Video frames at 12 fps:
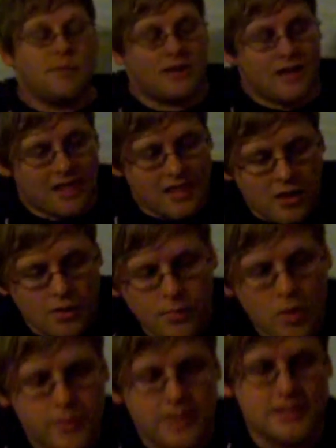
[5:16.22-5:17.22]
But there are
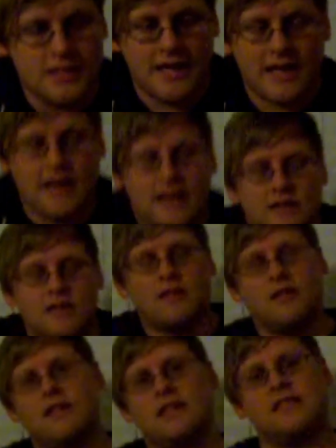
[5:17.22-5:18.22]
moments in
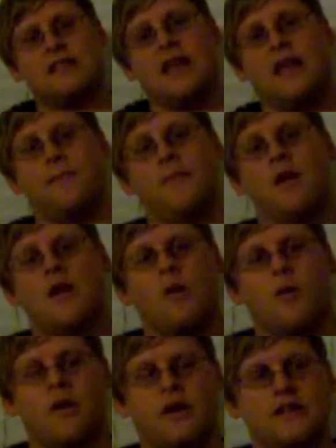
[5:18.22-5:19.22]
this game
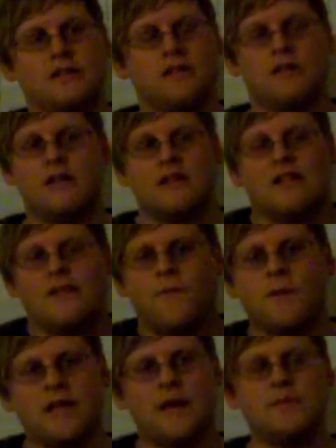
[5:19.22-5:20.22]
where
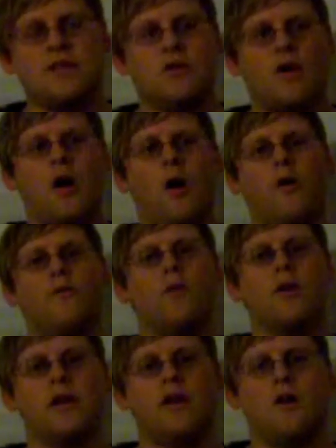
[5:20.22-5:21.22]
for times they don't call
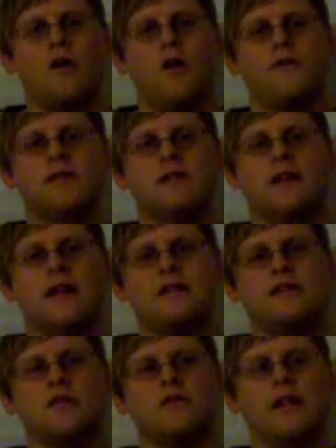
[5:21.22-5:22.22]
for it at all of a sudden the
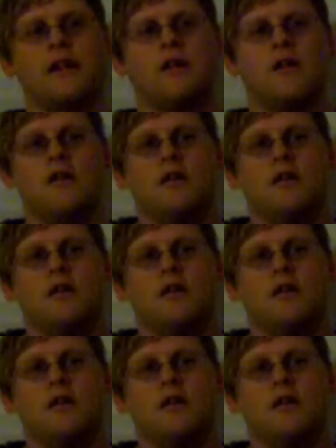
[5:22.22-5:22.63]
guy just goes like,